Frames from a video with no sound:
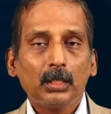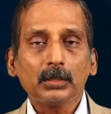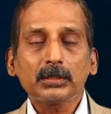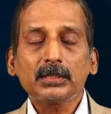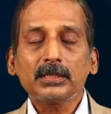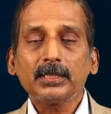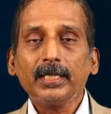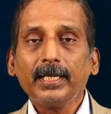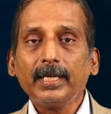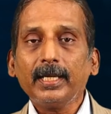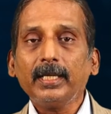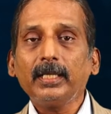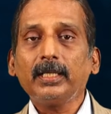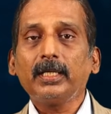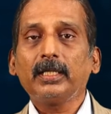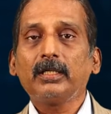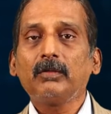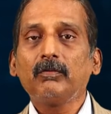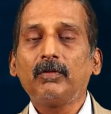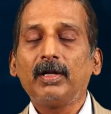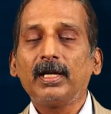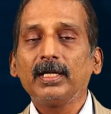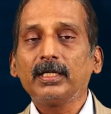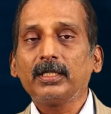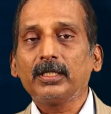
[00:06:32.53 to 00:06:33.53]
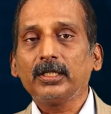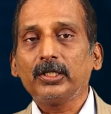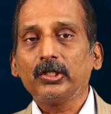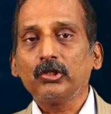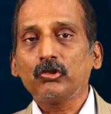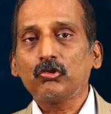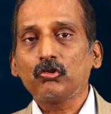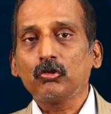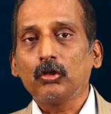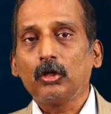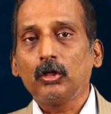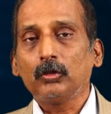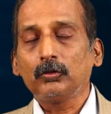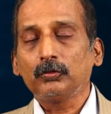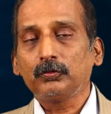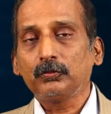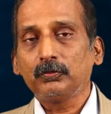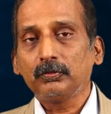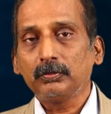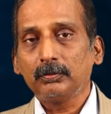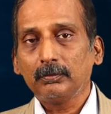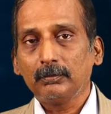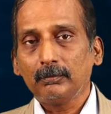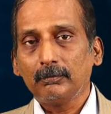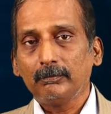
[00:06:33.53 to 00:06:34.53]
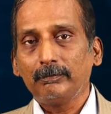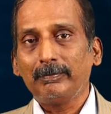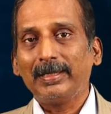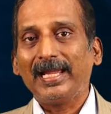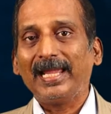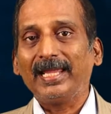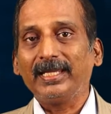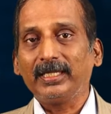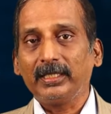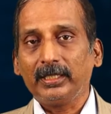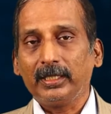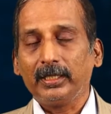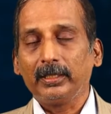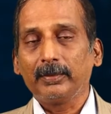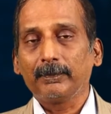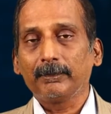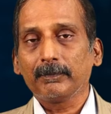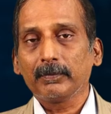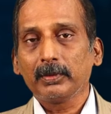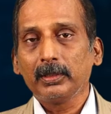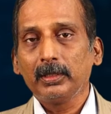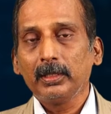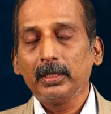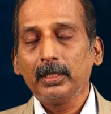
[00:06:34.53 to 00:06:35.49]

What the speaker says: A second advantage of banking